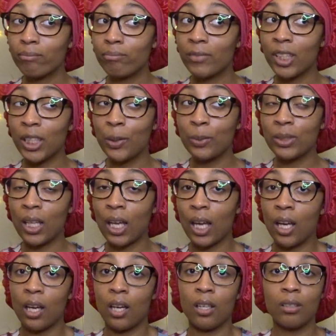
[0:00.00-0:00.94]
And he was
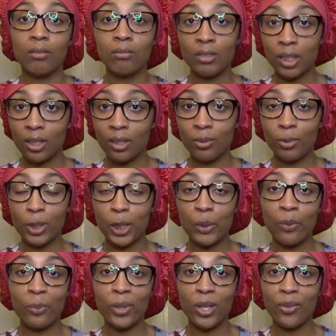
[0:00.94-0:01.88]
like, I don't know.
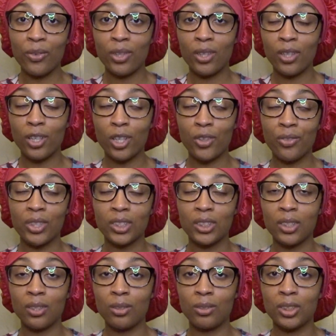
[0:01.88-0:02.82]
Whatever boyfriend and
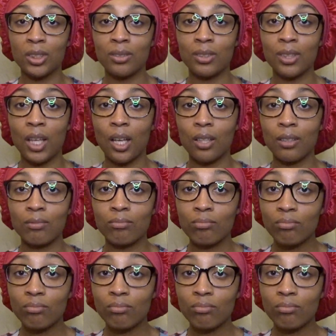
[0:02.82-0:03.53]
girlfriend do. She was like.